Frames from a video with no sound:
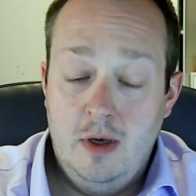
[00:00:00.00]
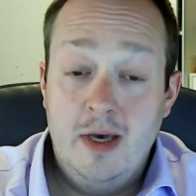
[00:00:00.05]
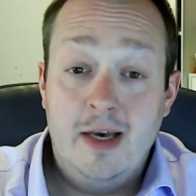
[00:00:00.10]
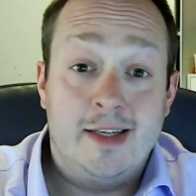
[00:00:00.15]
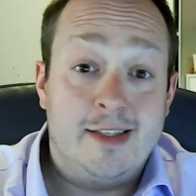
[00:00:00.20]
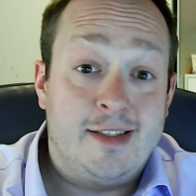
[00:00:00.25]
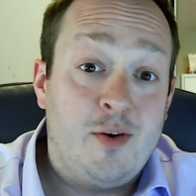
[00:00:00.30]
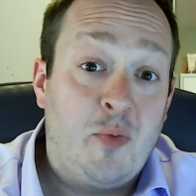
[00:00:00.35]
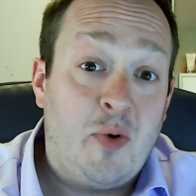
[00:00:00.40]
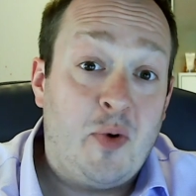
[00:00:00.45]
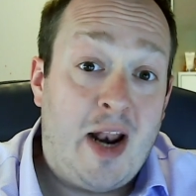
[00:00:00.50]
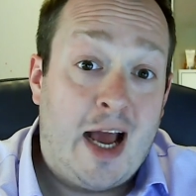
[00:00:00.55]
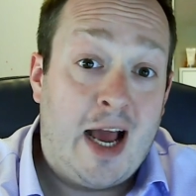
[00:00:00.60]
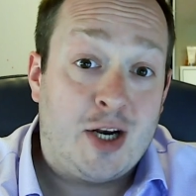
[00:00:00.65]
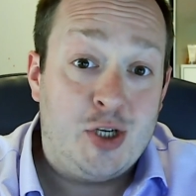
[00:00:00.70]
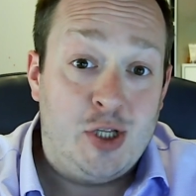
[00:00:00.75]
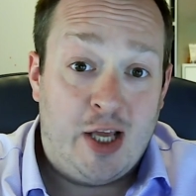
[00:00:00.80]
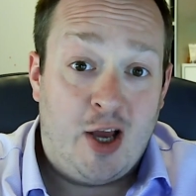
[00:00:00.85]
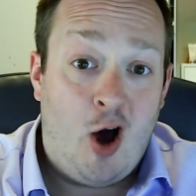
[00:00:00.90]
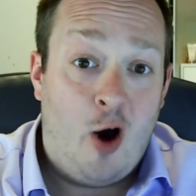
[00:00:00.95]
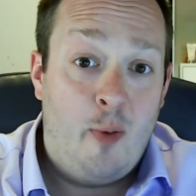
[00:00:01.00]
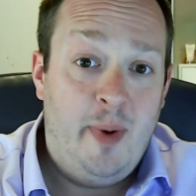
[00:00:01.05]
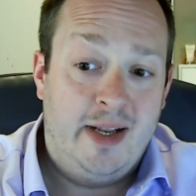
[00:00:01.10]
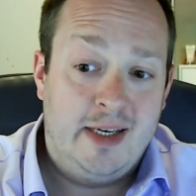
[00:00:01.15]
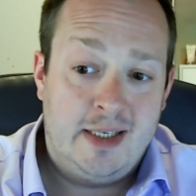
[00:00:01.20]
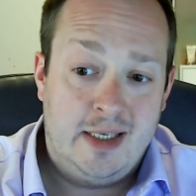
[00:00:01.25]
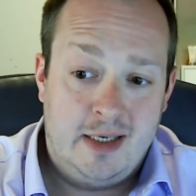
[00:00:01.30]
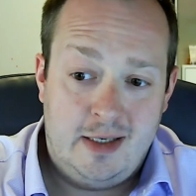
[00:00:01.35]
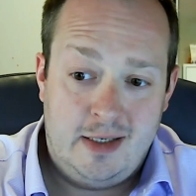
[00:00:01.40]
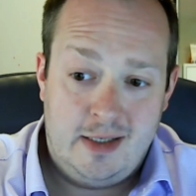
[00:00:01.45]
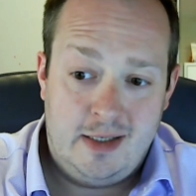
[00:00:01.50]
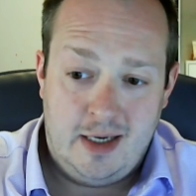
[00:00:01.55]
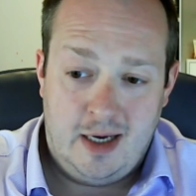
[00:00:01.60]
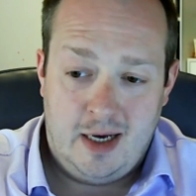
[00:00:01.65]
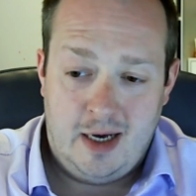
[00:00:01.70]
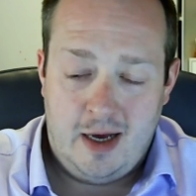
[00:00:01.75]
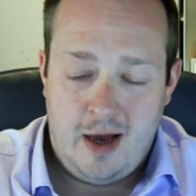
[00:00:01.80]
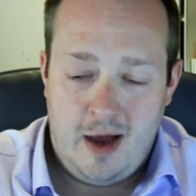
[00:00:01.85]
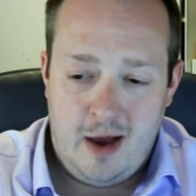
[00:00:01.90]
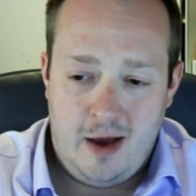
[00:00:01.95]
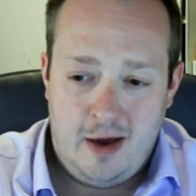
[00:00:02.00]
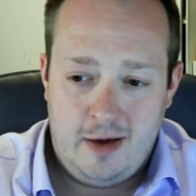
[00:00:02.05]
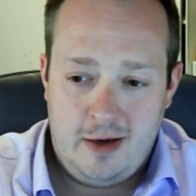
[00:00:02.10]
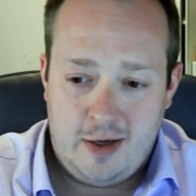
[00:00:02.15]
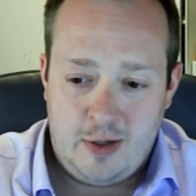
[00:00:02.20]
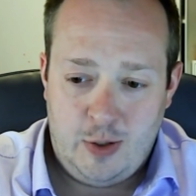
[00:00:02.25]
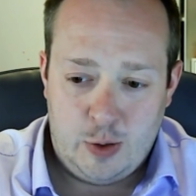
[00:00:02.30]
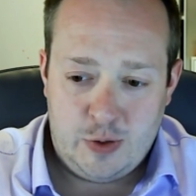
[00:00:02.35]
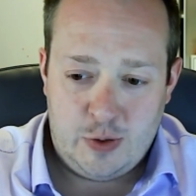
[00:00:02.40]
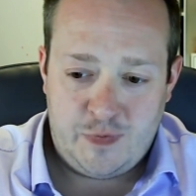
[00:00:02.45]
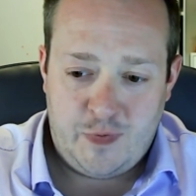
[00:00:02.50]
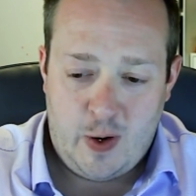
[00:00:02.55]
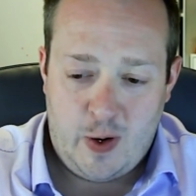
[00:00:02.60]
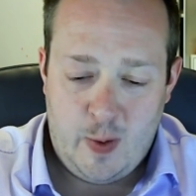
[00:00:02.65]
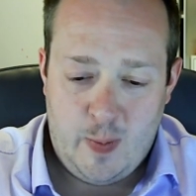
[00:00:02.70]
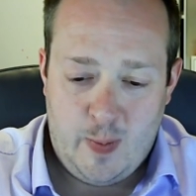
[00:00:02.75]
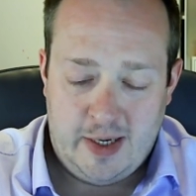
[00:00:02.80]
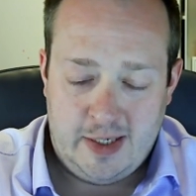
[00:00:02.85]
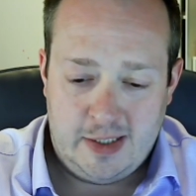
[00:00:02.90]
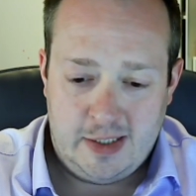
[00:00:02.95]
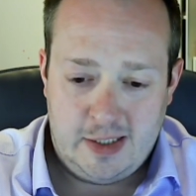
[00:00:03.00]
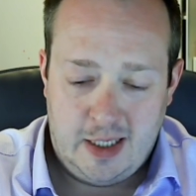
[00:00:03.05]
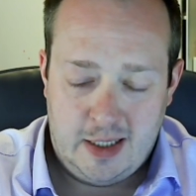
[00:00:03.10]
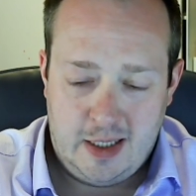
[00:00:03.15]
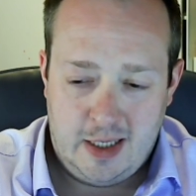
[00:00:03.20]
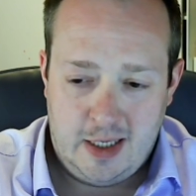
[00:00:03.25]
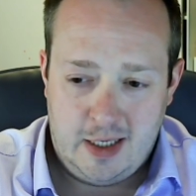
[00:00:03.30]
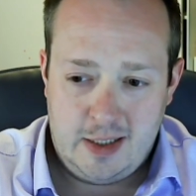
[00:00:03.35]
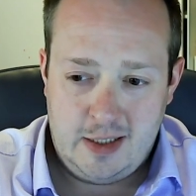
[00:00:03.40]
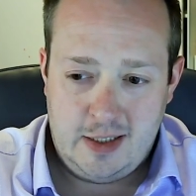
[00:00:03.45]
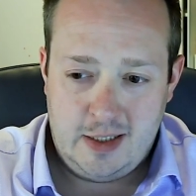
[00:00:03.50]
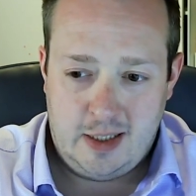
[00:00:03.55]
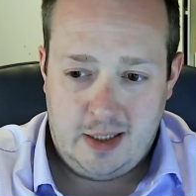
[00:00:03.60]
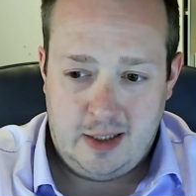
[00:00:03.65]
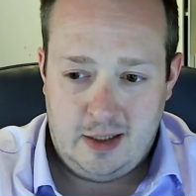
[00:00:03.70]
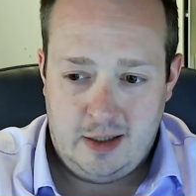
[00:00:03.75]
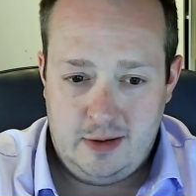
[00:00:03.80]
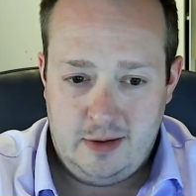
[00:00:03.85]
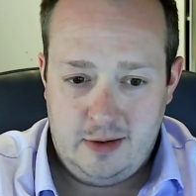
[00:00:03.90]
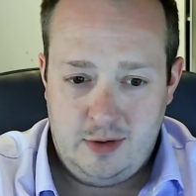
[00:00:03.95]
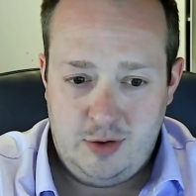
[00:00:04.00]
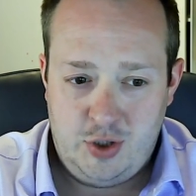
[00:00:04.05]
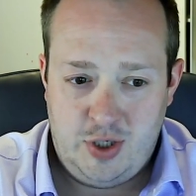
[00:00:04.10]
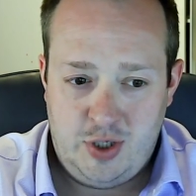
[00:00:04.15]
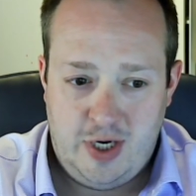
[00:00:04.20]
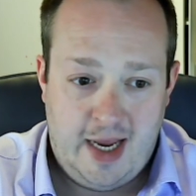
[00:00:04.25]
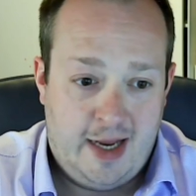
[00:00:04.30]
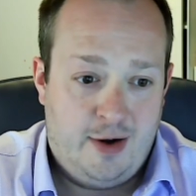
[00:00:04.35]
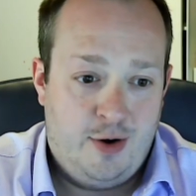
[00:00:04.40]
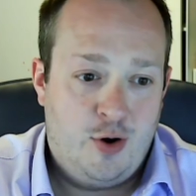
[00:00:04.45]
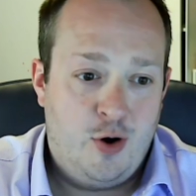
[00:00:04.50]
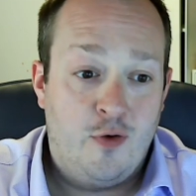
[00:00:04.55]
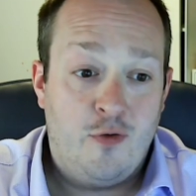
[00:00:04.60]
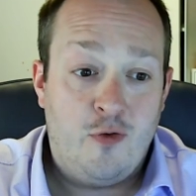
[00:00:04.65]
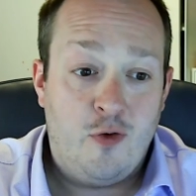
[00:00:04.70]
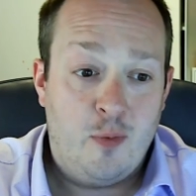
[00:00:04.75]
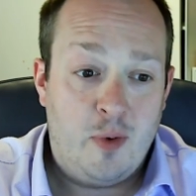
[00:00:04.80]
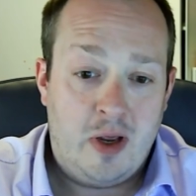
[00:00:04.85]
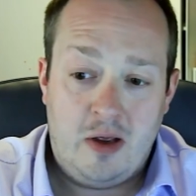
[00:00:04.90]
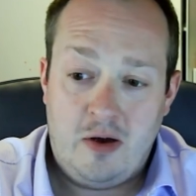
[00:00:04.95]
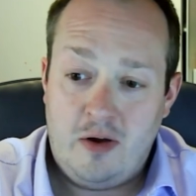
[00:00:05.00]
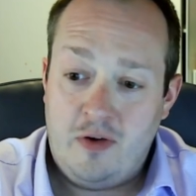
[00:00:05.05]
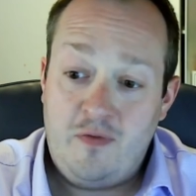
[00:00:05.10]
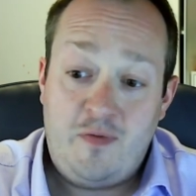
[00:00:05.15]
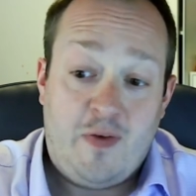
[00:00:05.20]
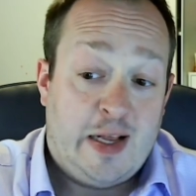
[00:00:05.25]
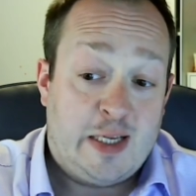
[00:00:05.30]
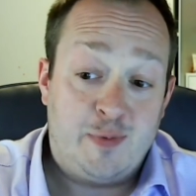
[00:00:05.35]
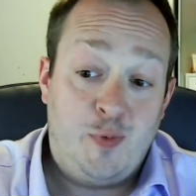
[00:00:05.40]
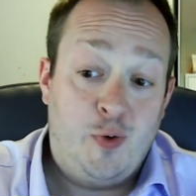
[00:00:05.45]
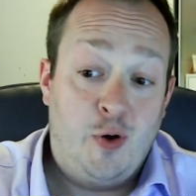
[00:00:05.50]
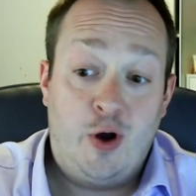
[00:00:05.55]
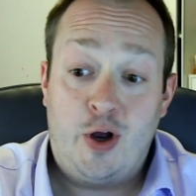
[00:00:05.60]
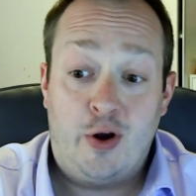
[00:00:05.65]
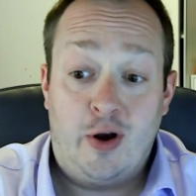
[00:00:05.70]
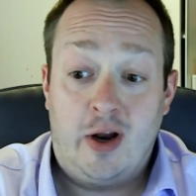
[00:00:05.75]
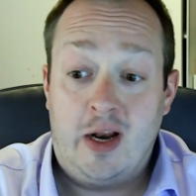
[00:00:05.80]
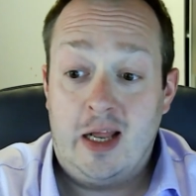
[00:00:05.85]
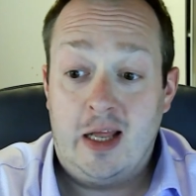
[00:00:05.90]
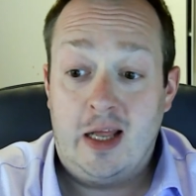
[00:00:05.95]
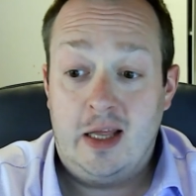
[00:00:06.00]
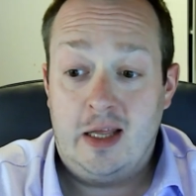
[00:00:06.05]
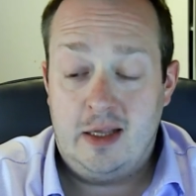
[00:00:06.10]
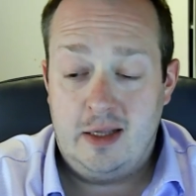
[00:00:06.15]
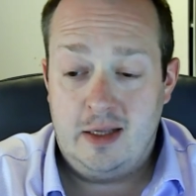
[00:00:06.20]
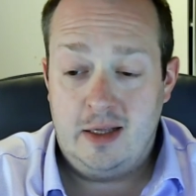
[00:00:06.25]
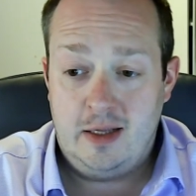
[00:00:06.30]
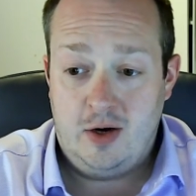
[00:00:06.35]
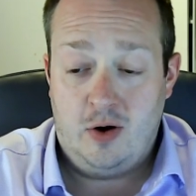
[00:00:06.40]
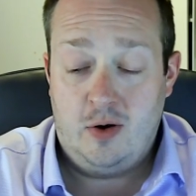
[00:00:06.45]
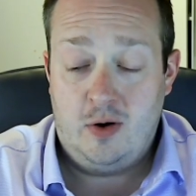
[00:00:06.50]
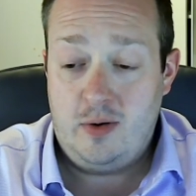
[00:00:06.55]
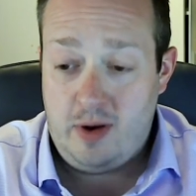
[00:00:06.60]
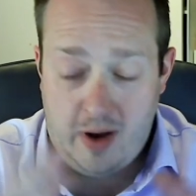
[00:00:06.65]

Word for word: And someone actually commented, a close friend of mine said that she hadn't heard from me on Facebook or any, you know,